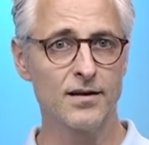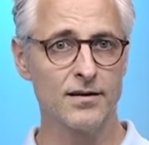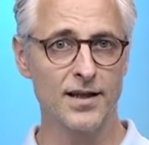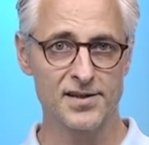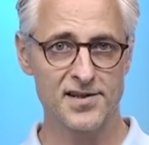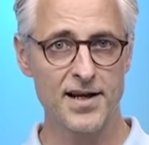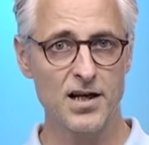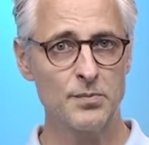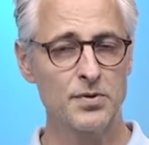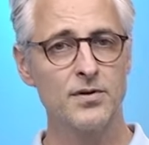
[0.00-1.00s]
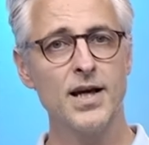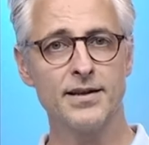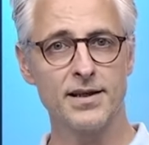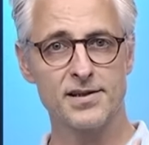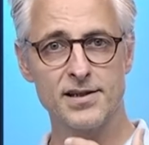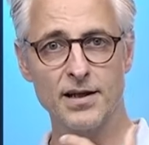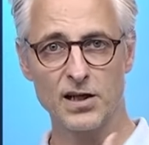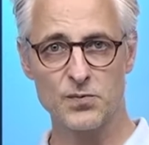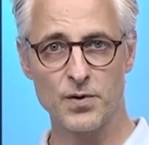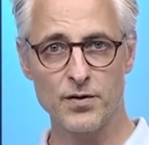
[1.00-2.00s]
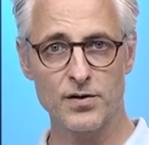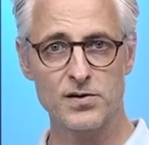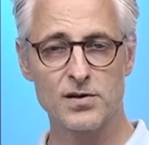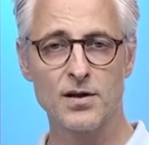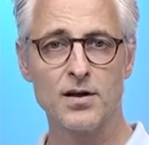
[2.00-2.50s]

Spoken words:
they sign up and they see an experience.